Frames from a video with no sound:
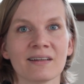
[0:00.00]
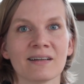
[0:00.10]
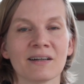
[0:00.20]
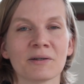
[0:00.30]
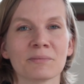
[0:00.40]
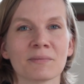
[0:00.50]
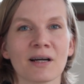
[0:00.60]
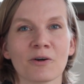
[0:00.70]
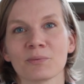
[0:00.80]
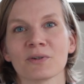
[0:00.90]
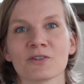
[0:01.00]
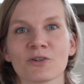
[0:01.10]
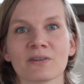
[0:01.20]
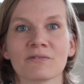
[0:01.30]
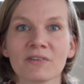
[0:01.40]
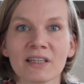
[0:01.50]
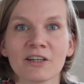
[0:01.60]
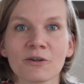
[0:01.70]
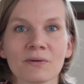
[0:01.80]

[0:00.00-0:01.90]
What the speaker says: I hope you enjoyed the video.